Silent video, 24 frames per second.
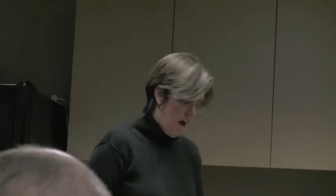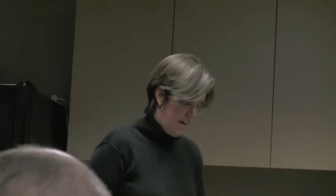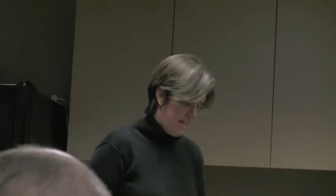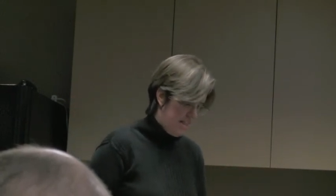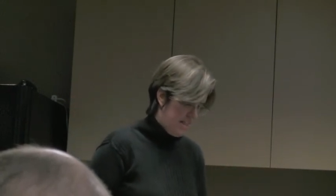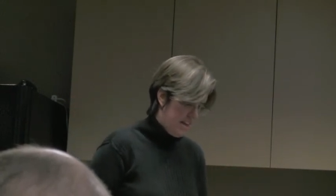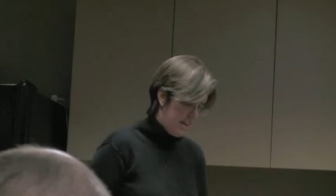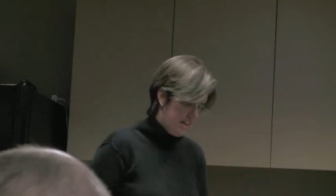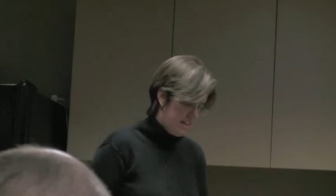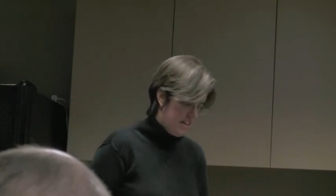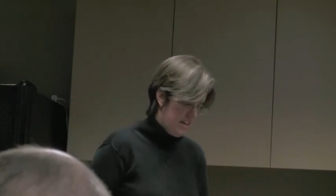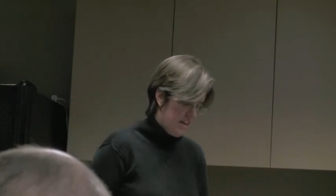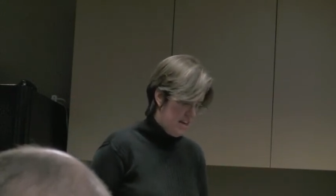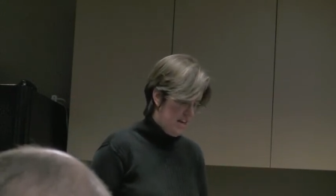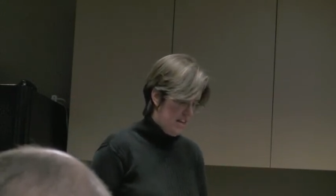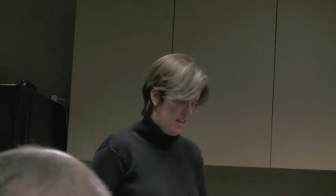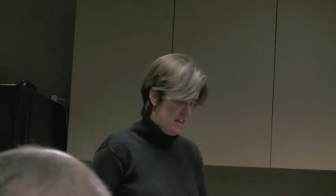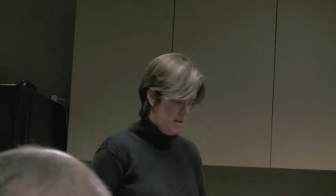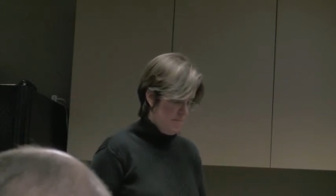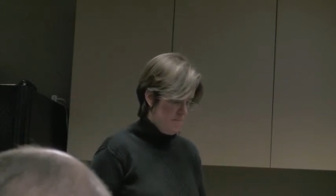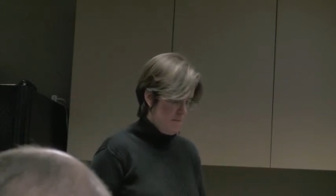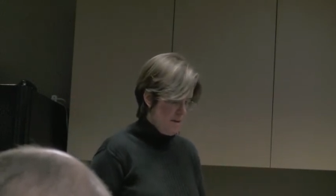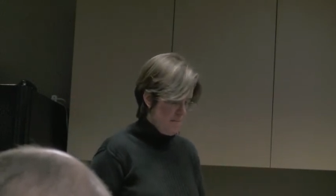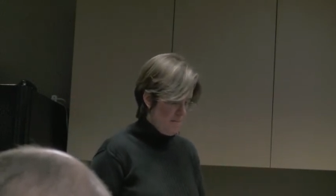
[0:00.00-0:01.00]
I think that,
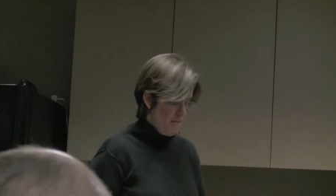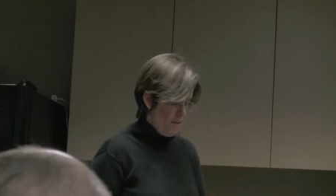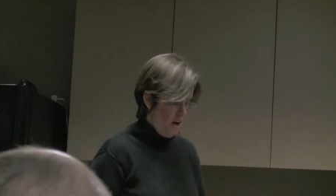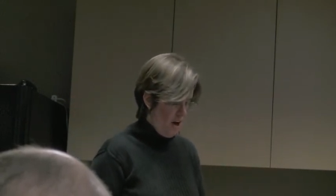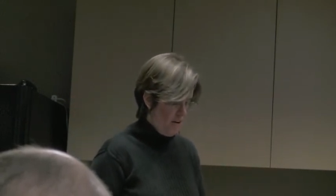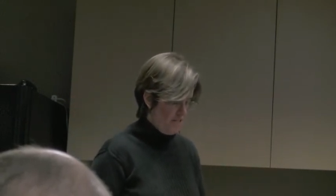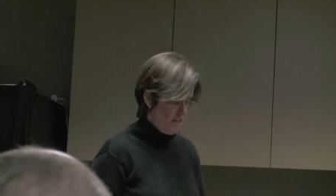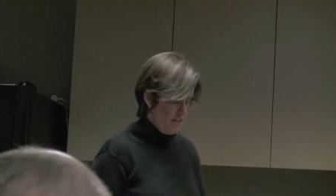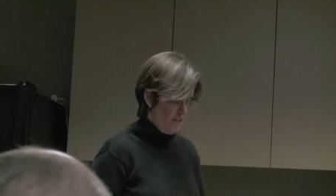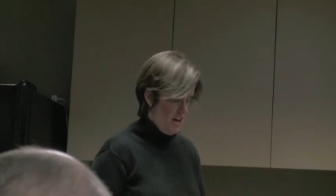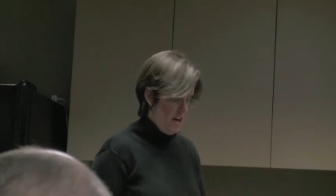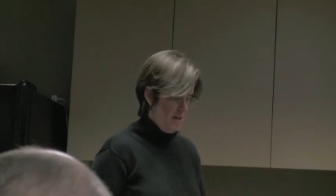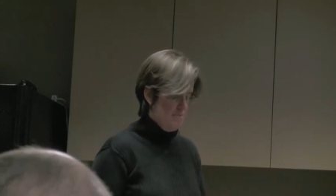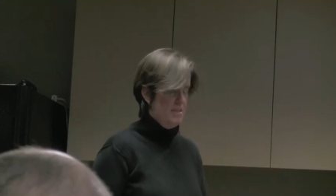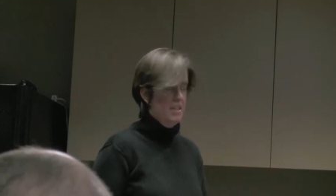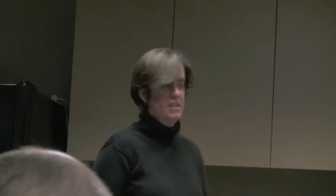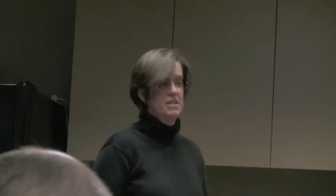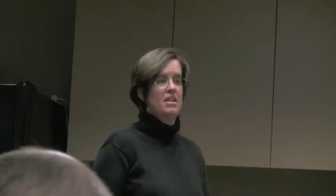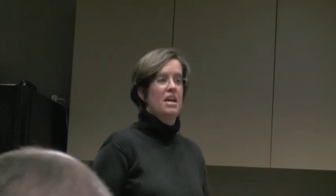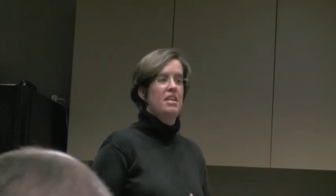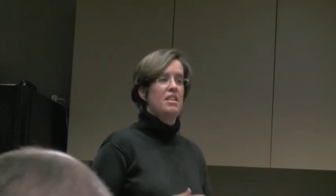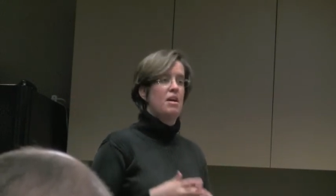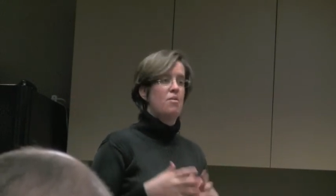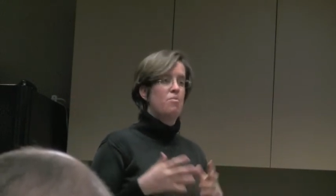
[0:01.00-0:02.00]
that people oftentimes,
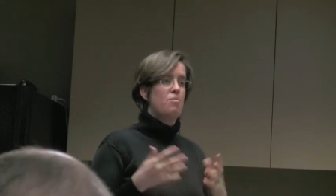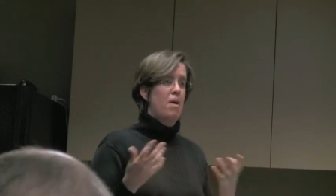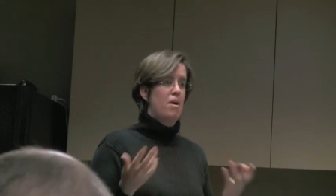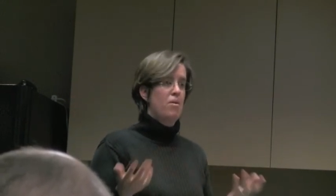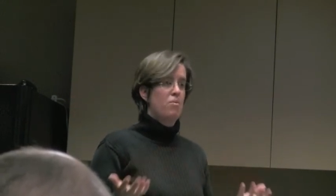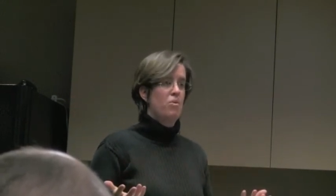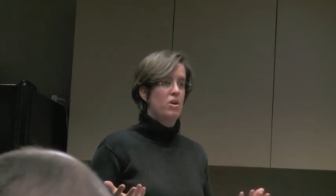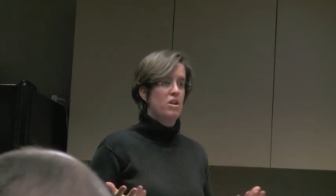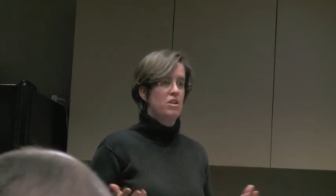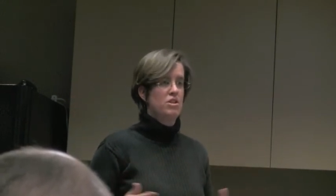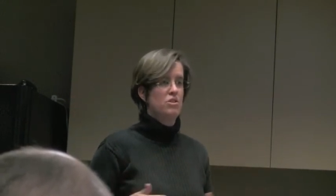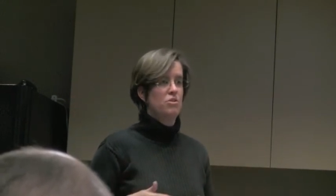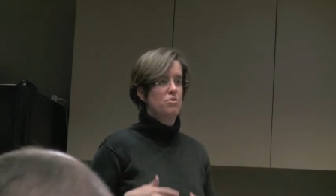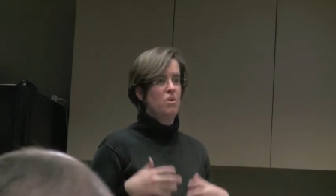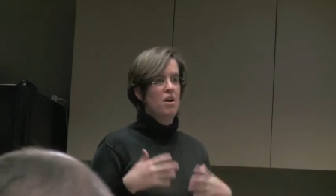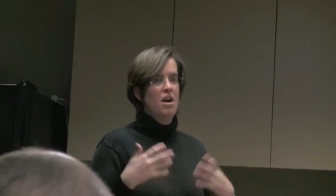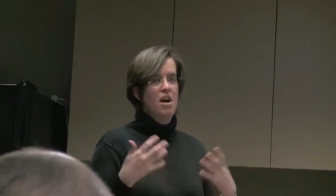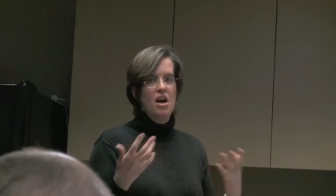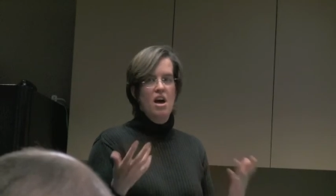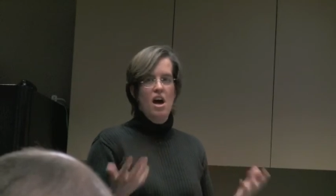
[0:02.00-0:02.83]
let's say they might want to